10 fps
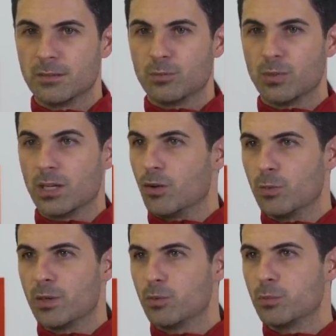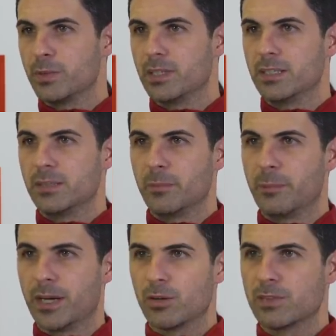Well, Auba won't be
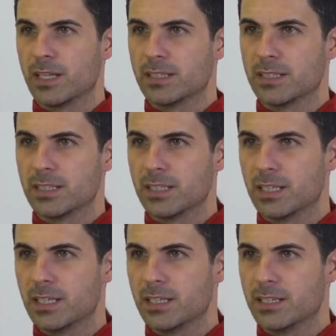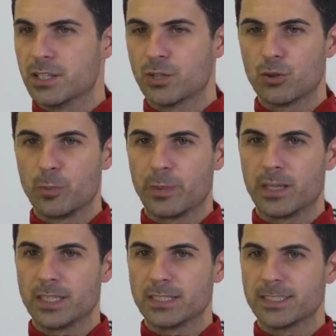part of that uh, leadership group,
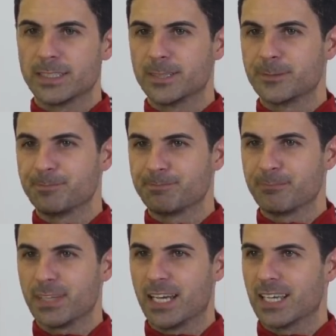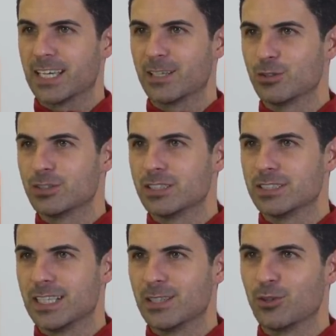and um, and I cannot
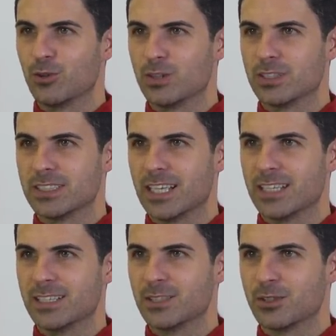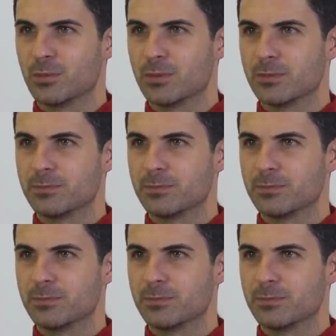tell you who is in that leadership group.